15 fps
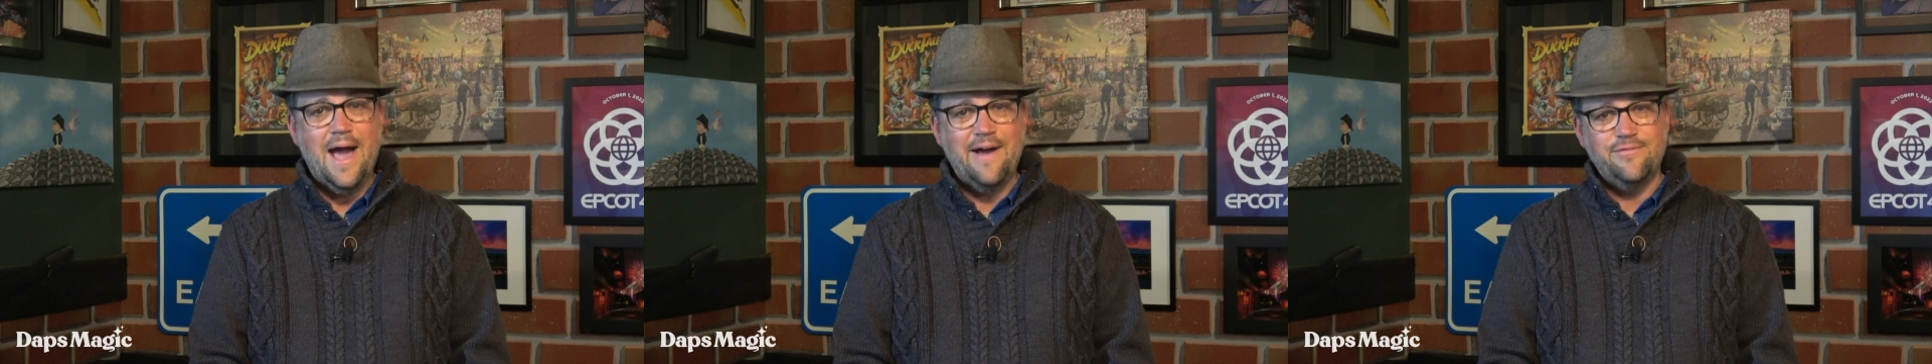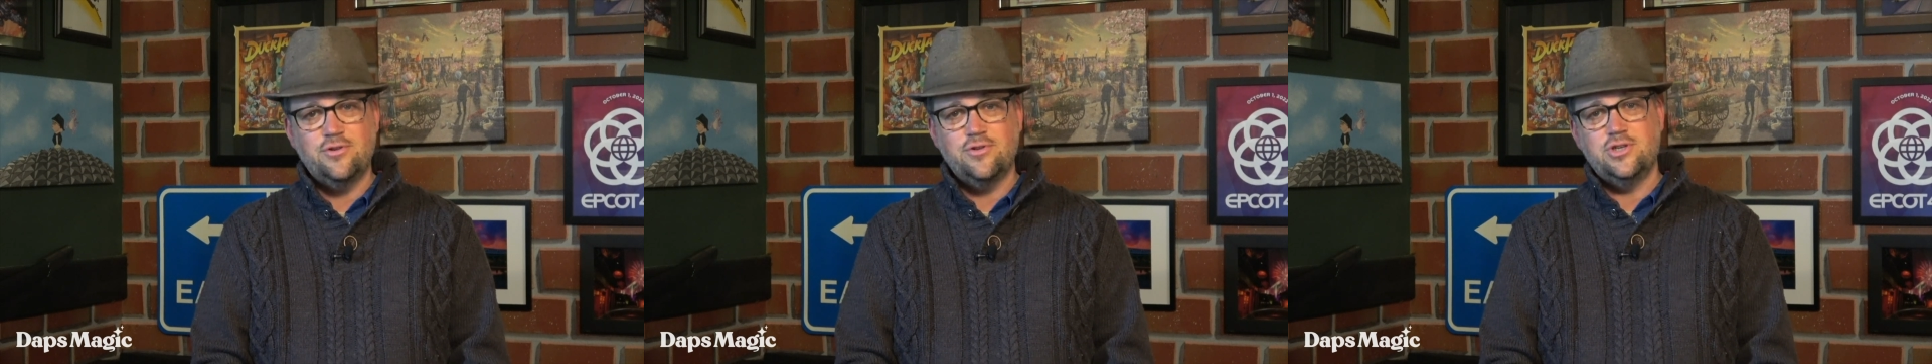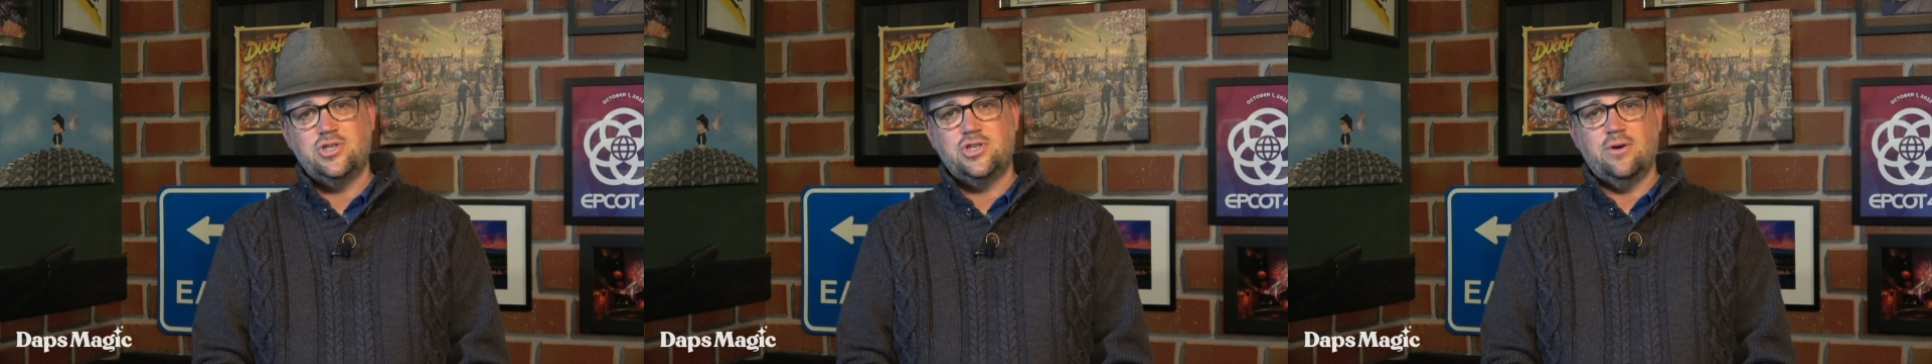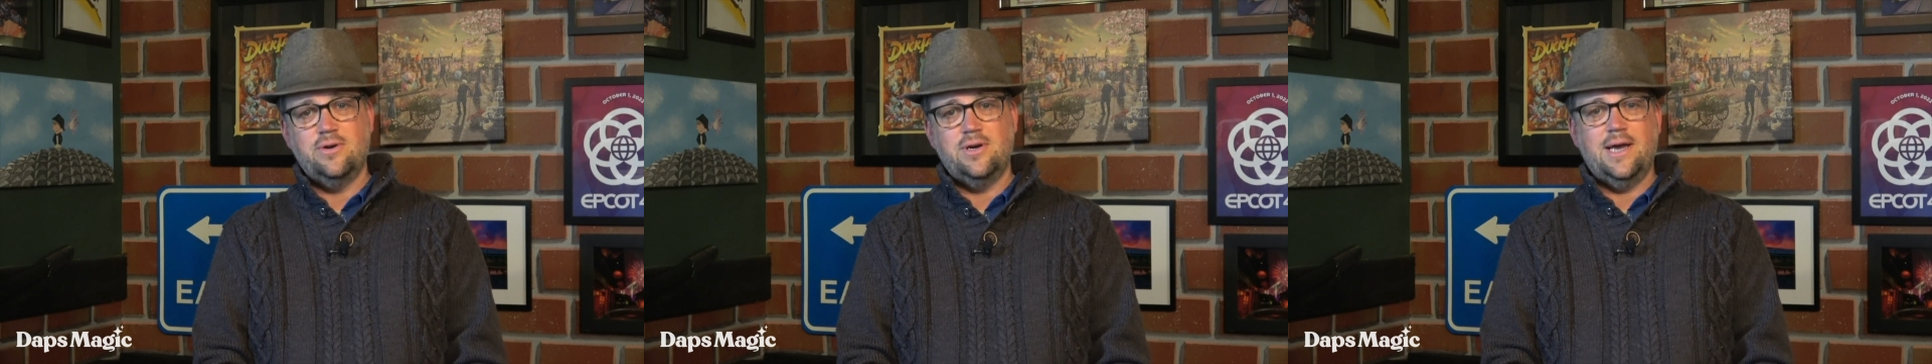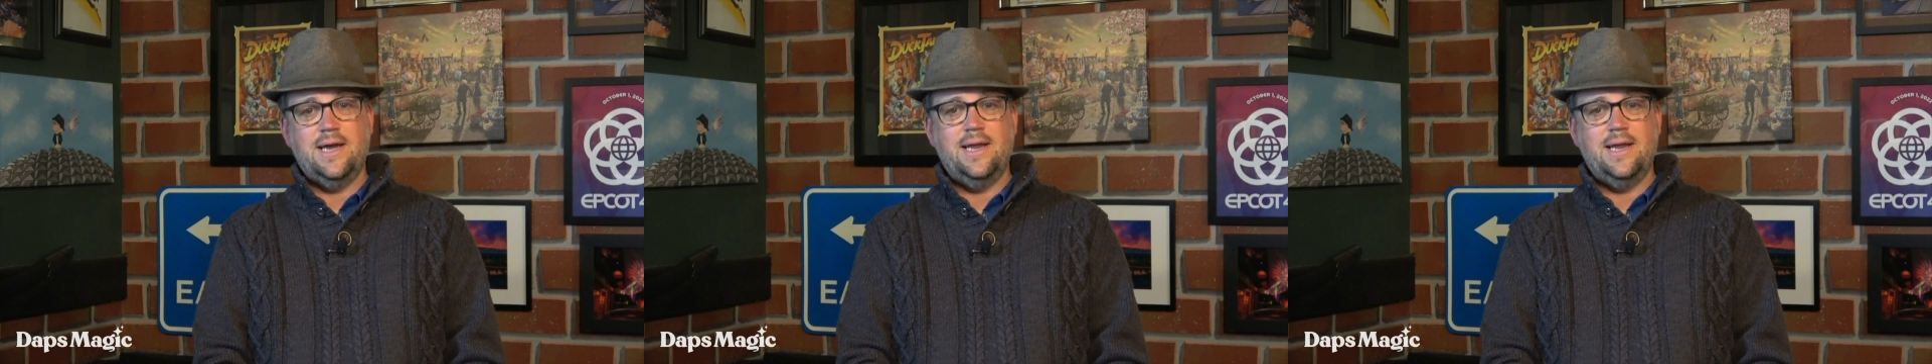After the
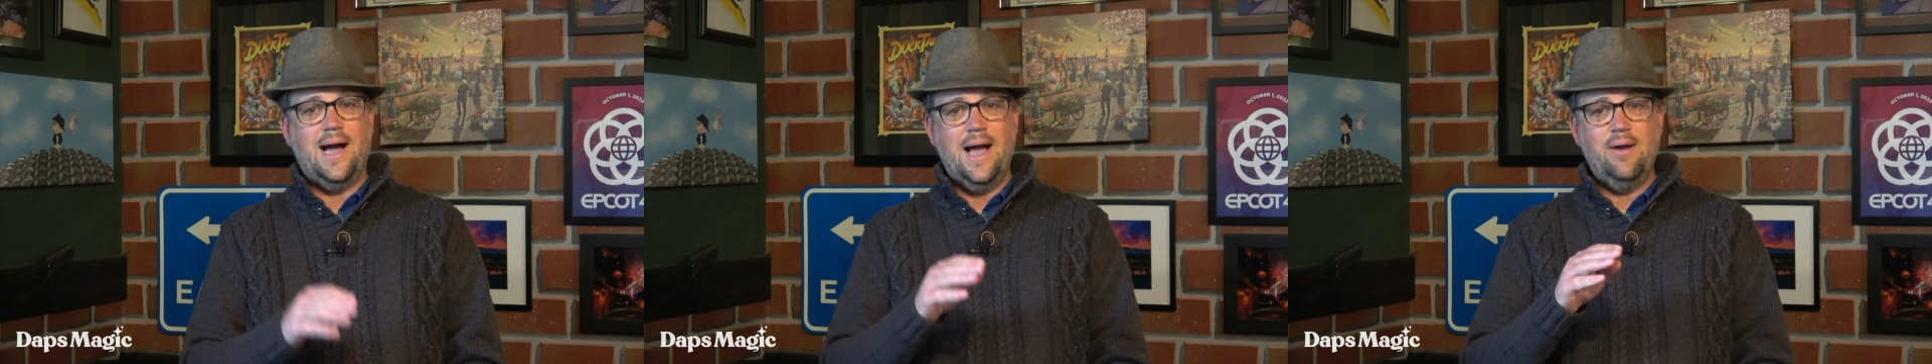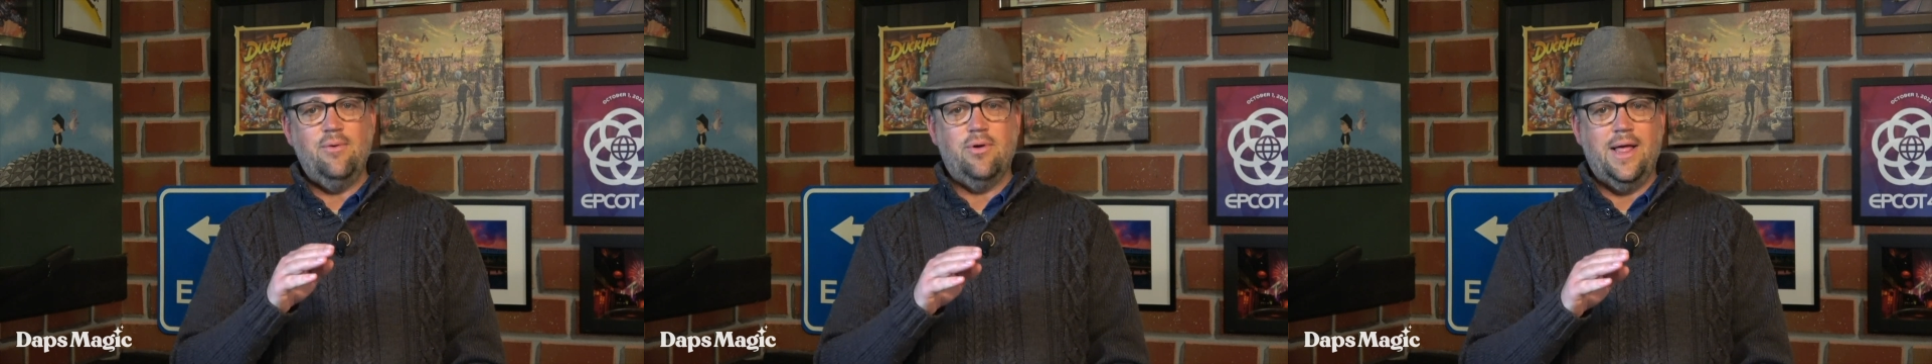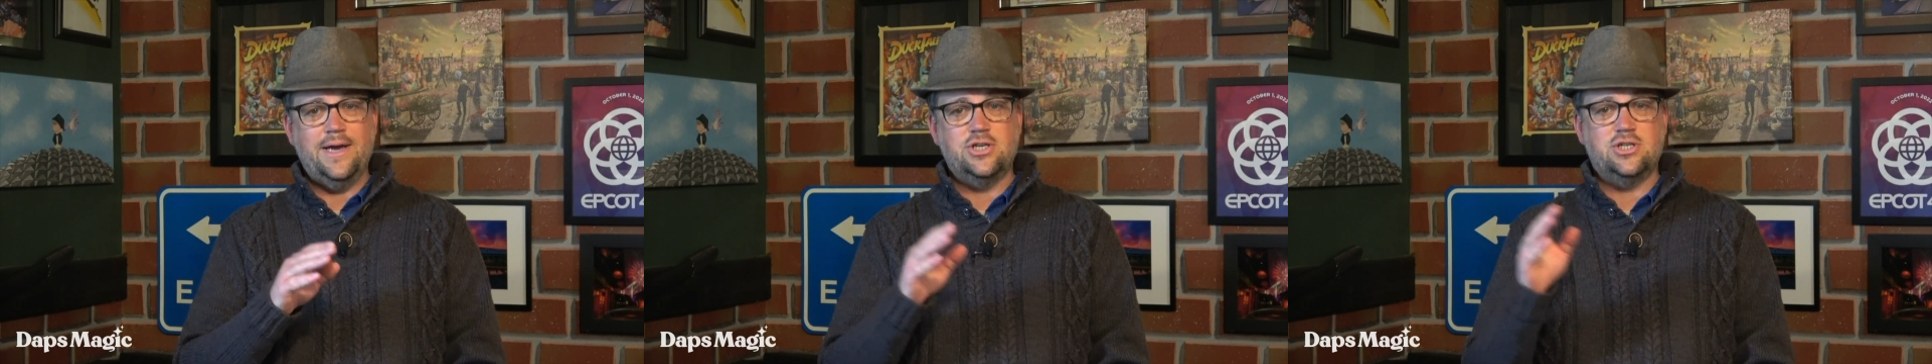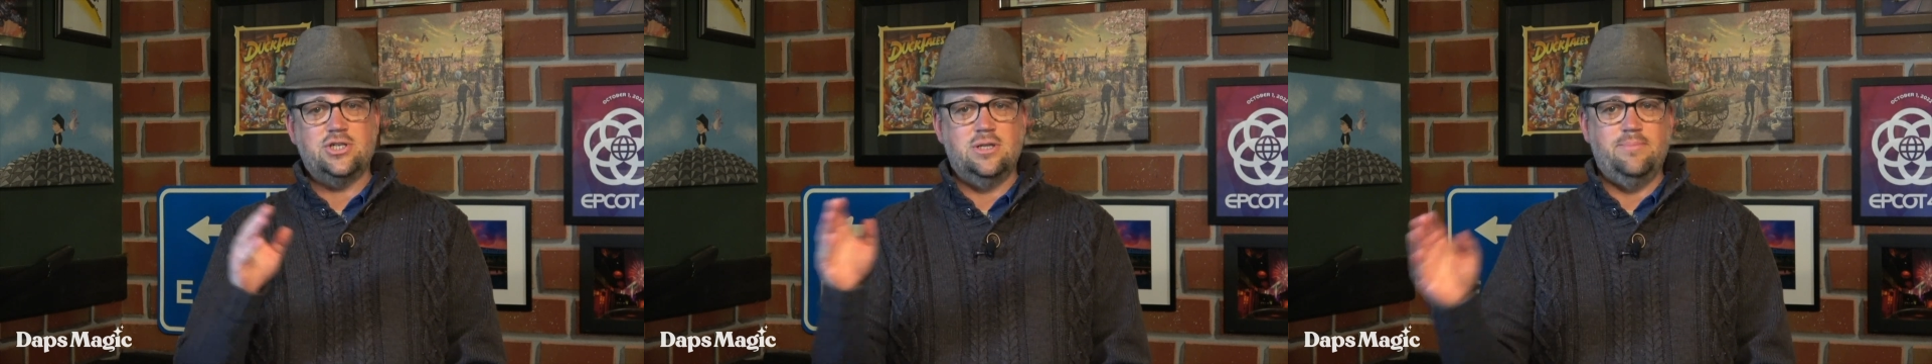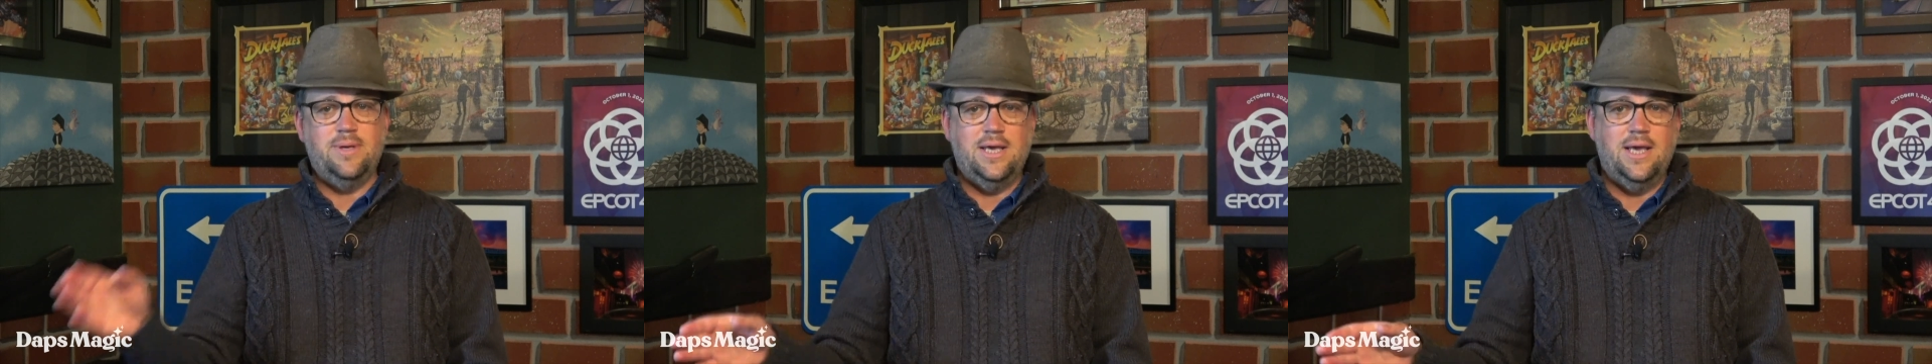show tonight, I will
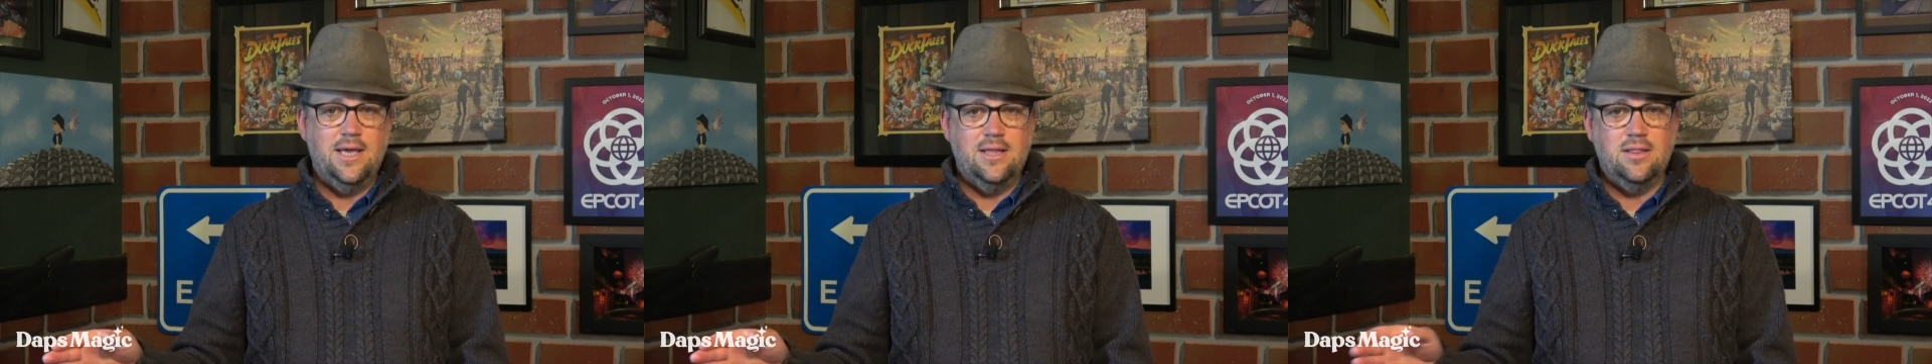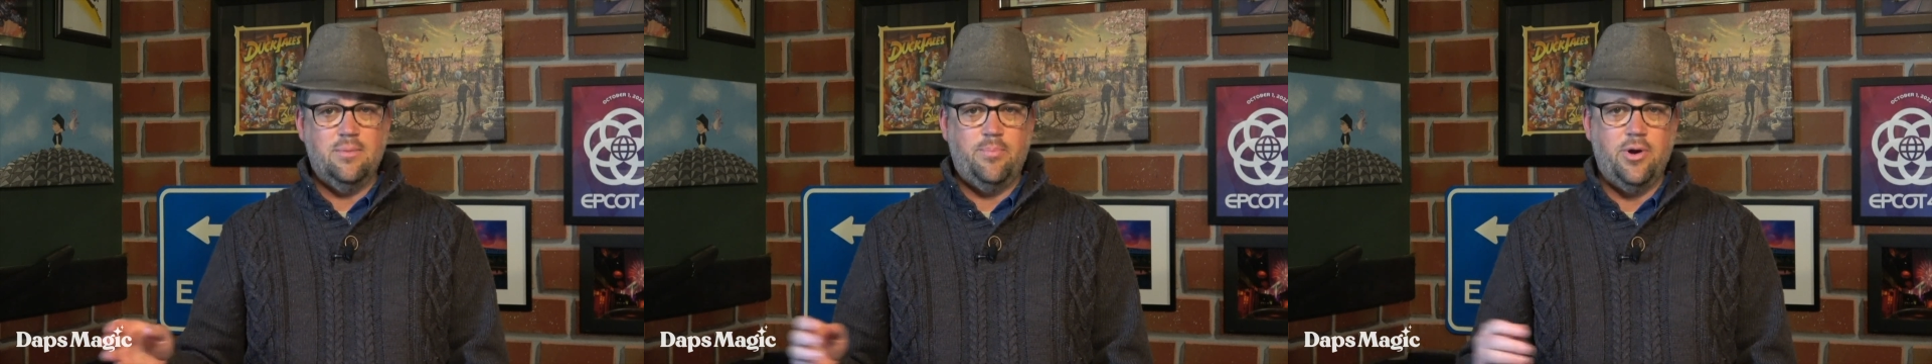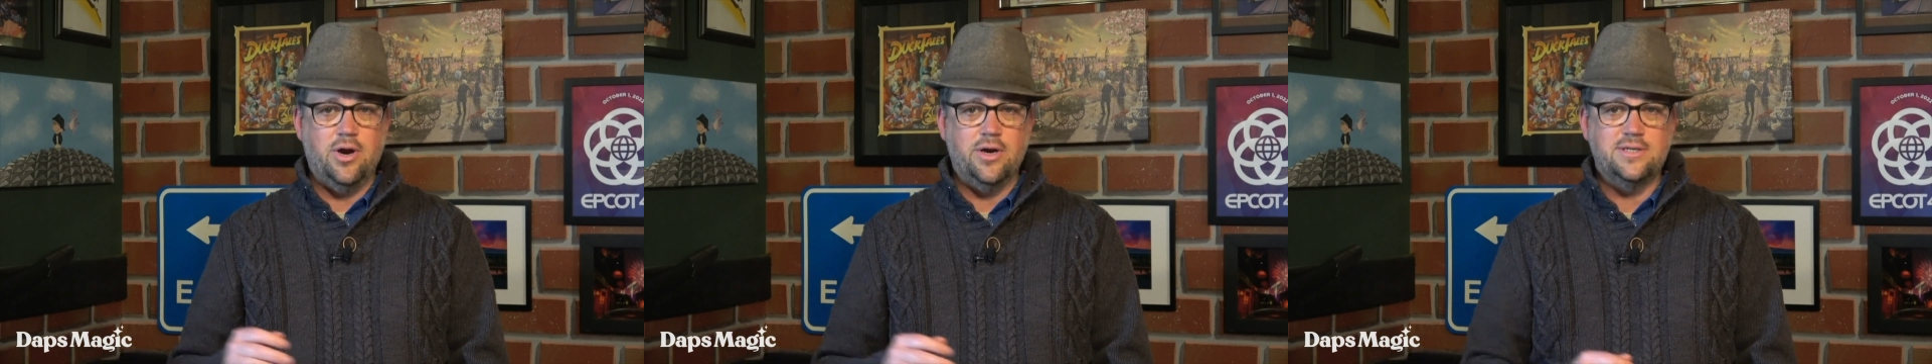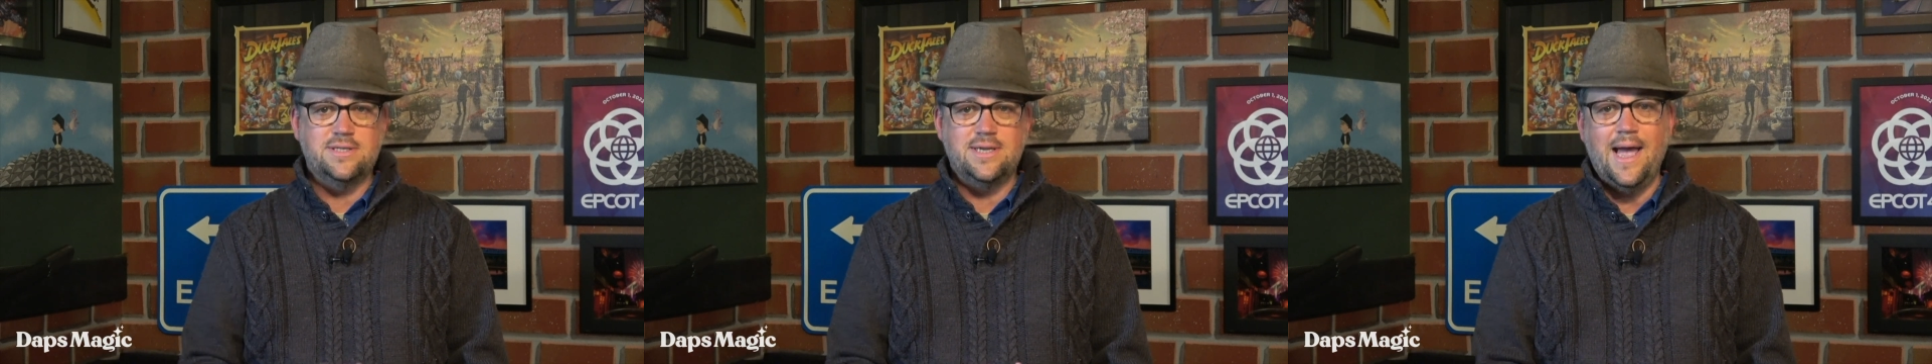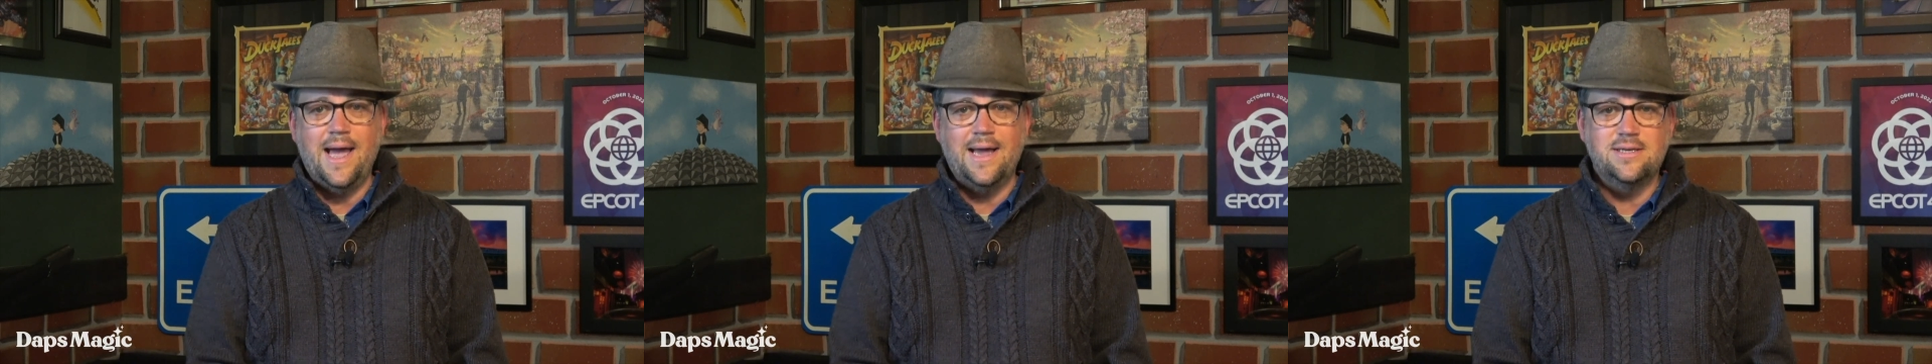actually be in the parks